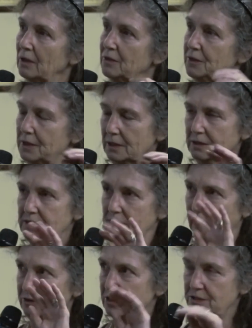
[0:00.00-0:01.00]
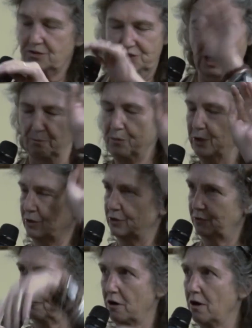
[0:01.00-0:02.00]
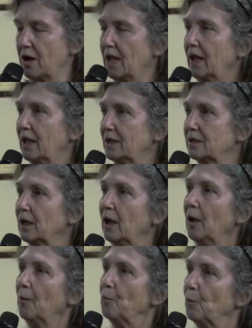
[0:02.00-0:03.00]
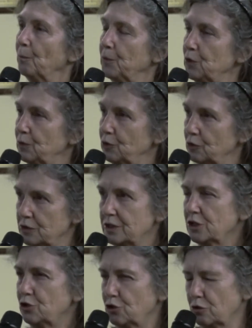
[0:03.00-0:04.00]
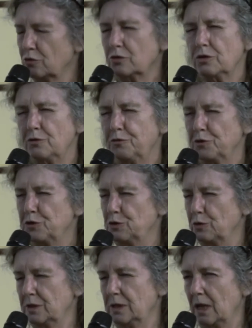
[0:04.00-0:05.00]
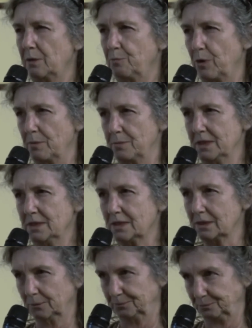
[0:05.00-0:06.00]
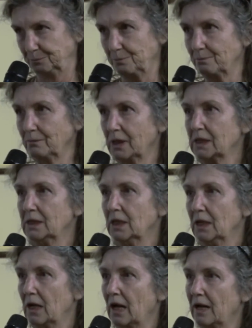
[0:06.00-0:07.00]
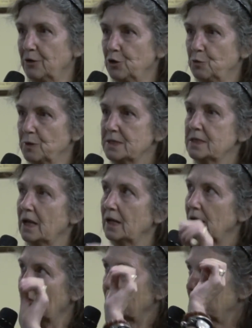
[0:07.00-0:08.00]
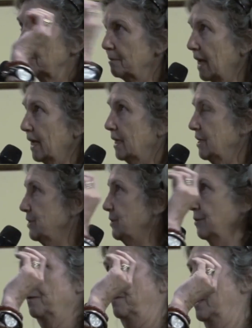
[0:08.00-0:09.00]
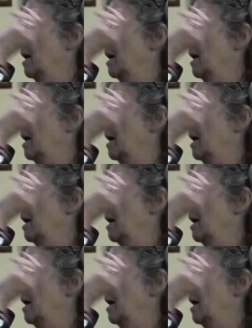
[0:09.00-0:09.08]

Things, and just jumping far ahead, using children for suicide bombers, and you were saying like the madness of the